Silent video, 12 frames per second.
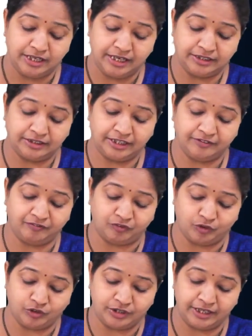And
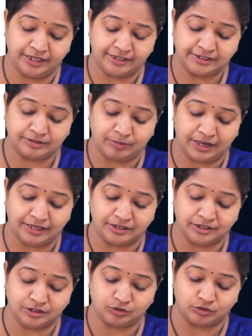therefore, x
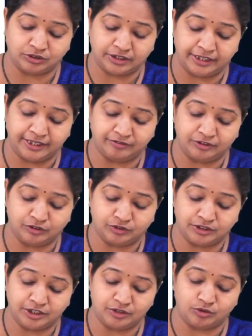minus root 3 equal to
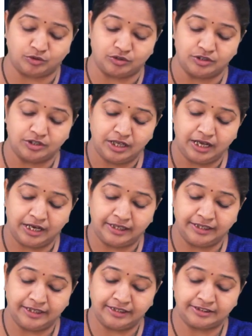0 and
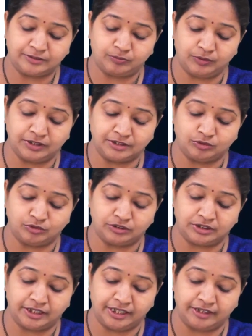x plus root
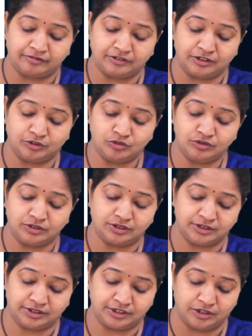3 equal to
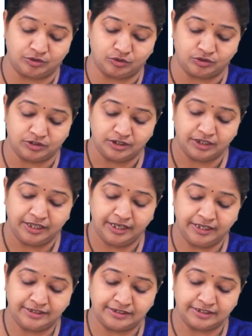0.
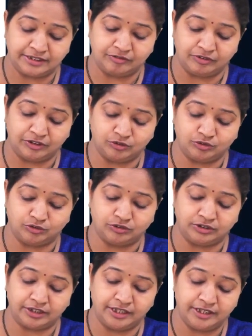X equal to
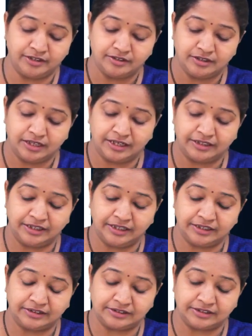root 3 and
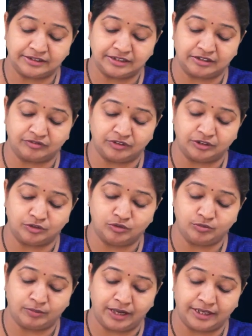x is equal
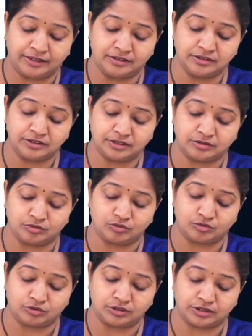to minus
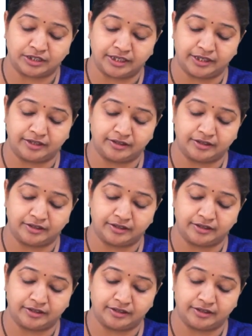root 3.